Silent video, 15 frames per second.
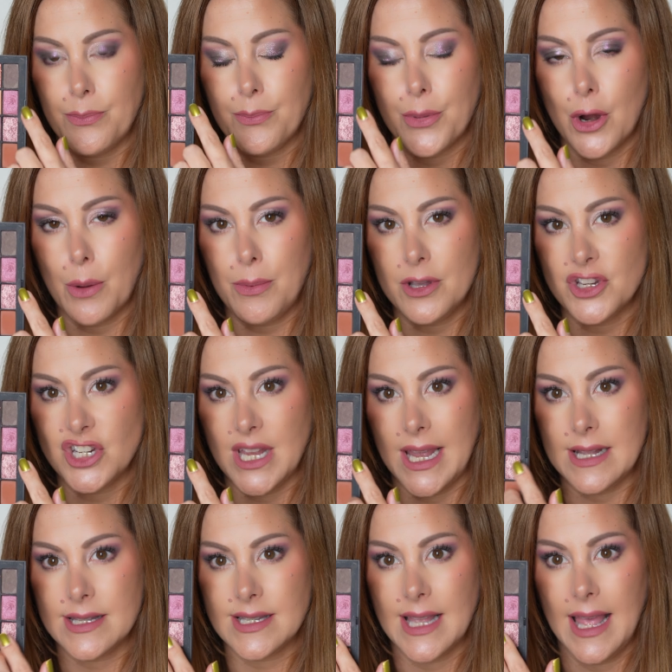purple
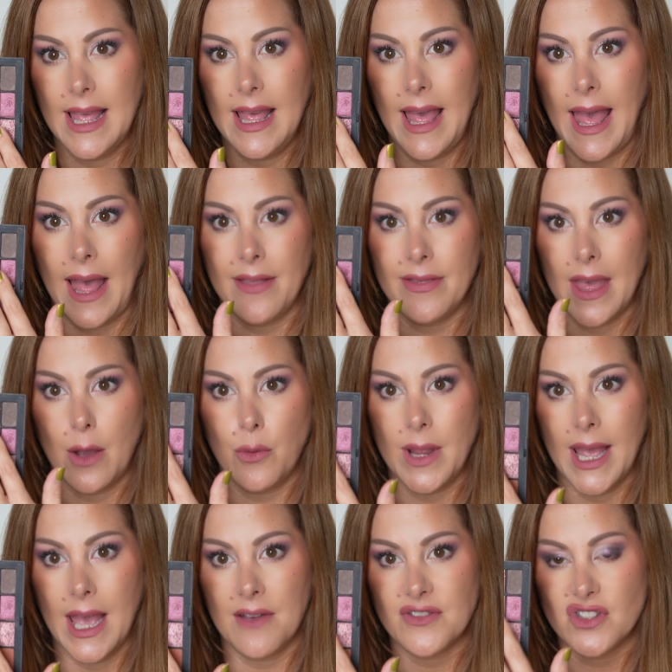shades, and then we
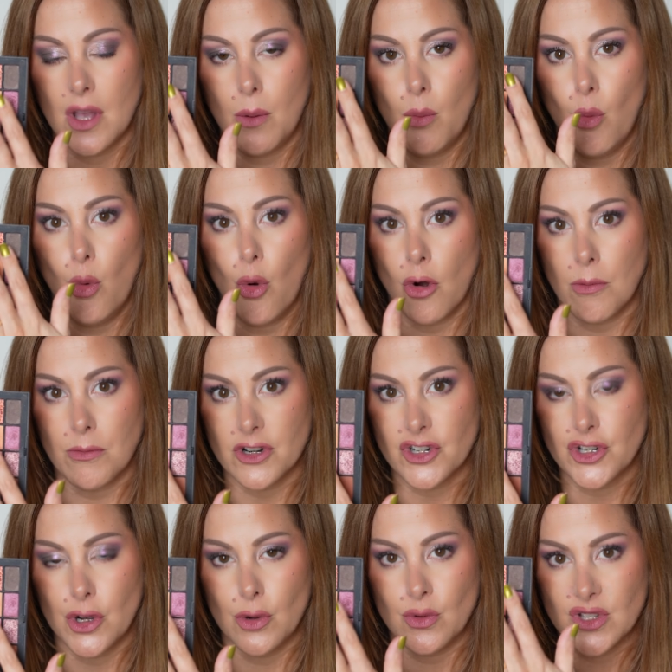have some warmer
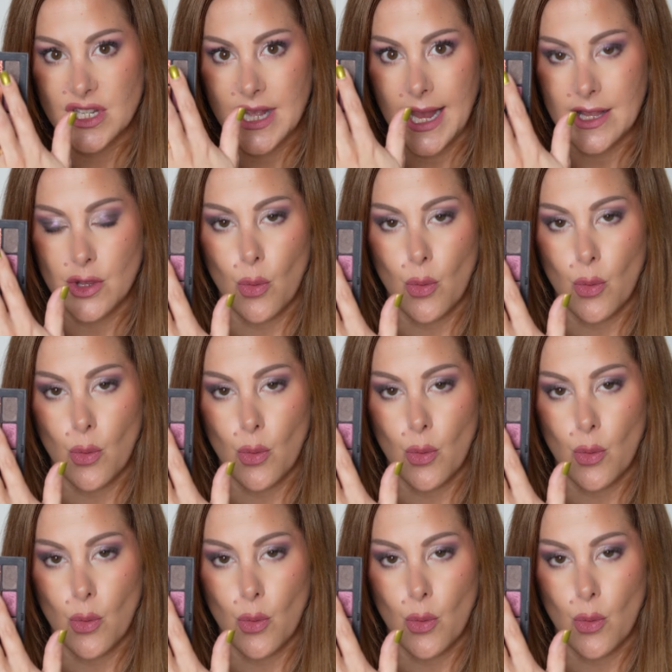tones like the